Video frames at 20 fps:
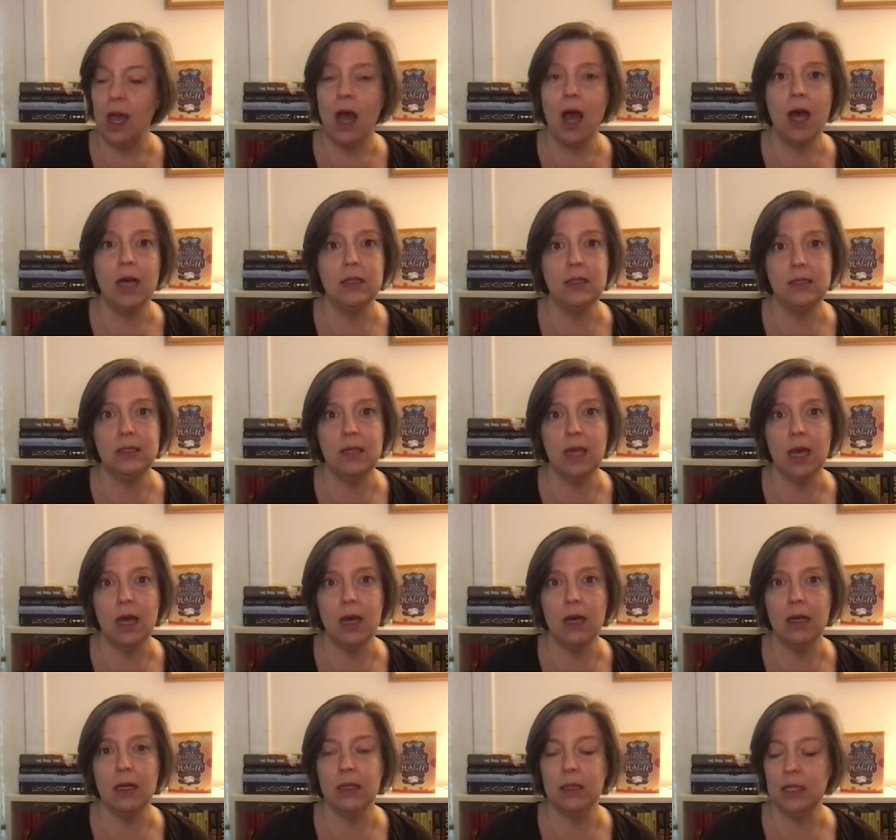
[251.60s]
A
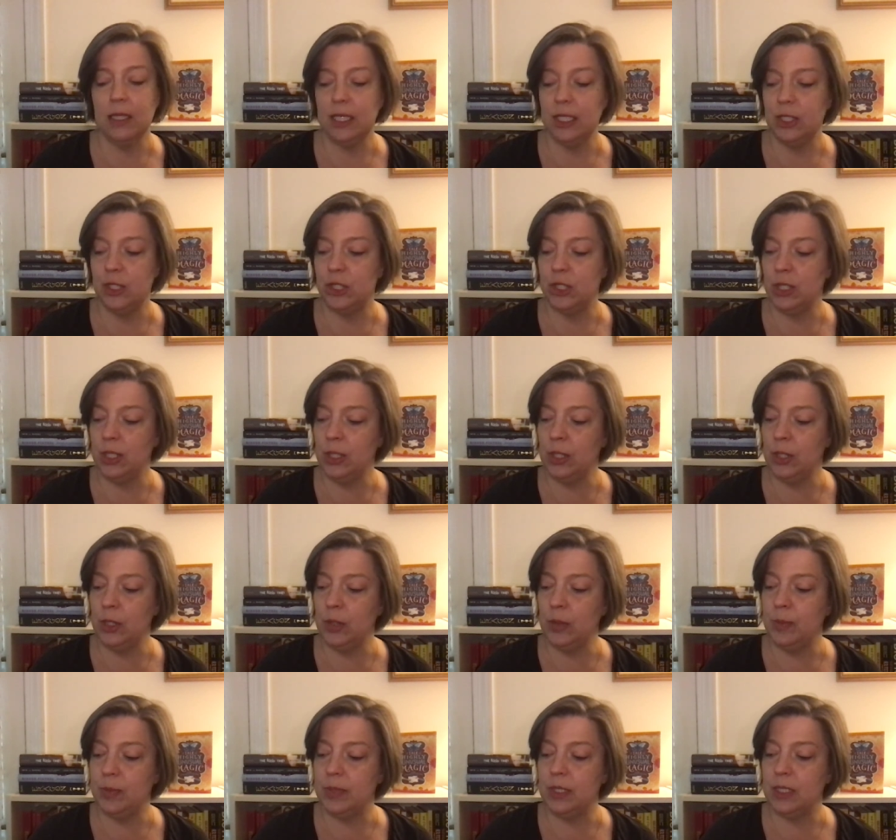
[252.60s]
dog leash
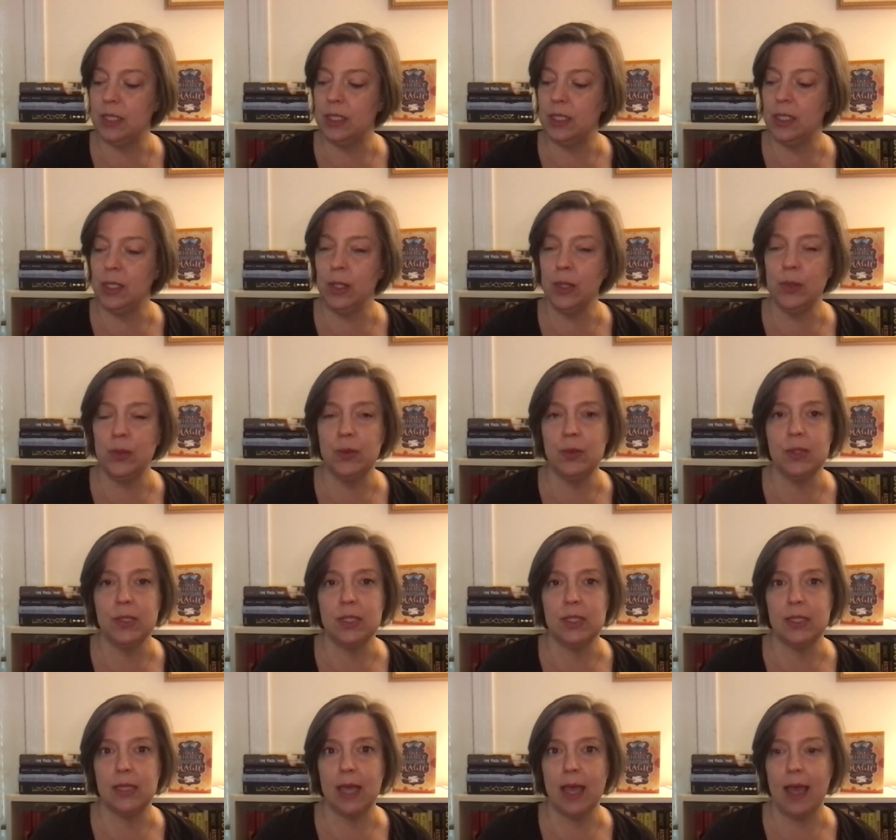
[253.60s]
looped
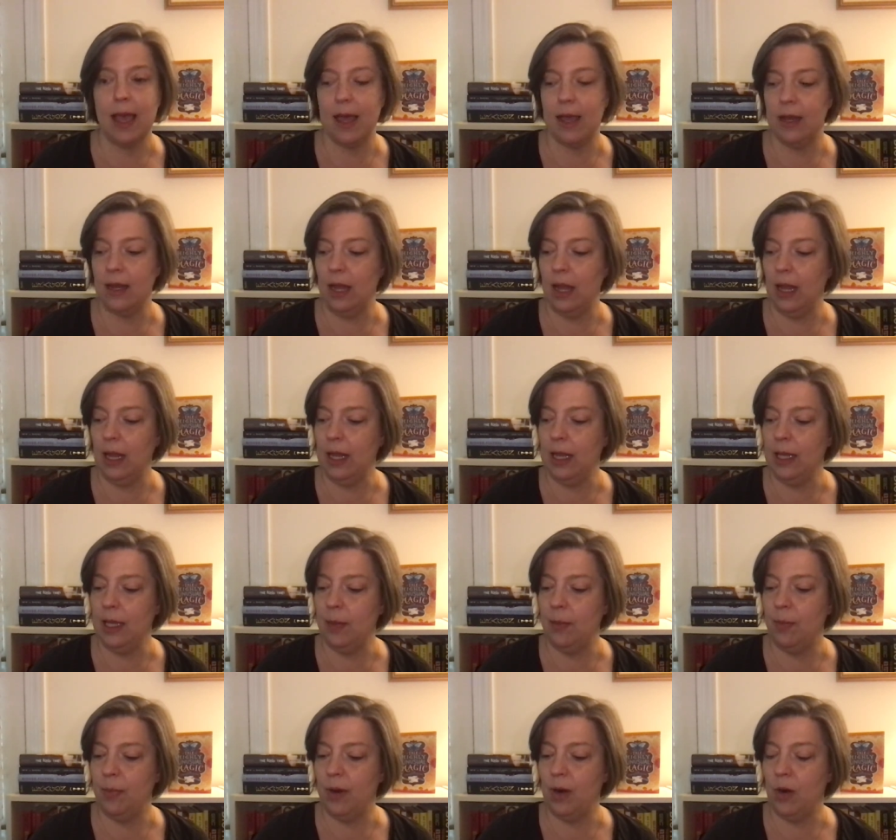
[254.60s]
loose and
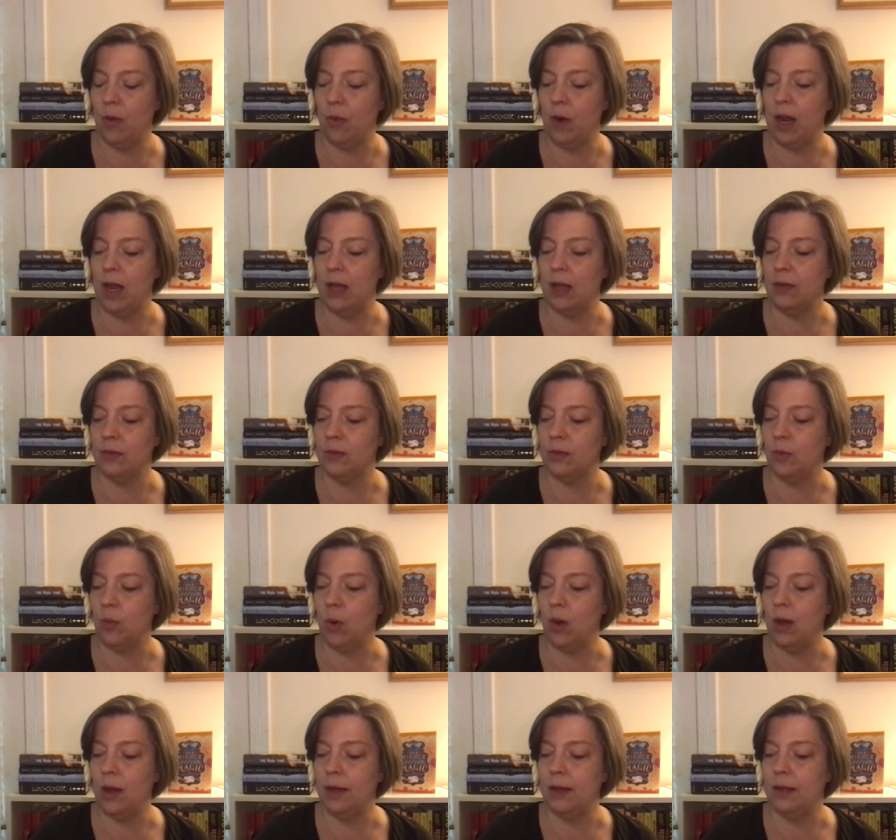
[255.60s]
limp around
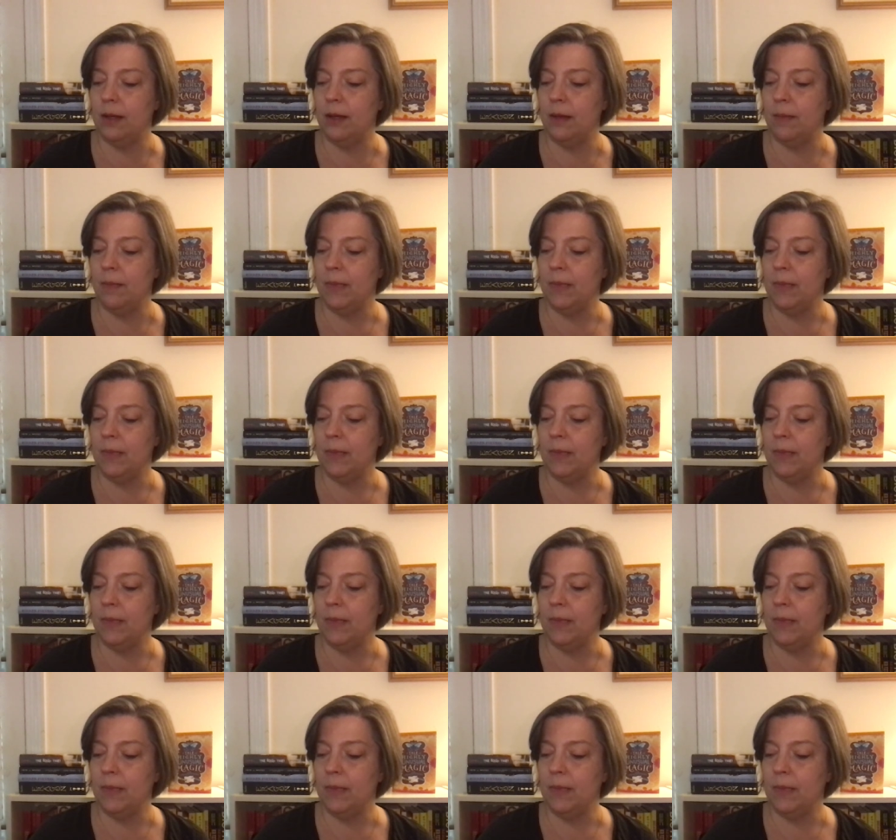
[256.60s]
one.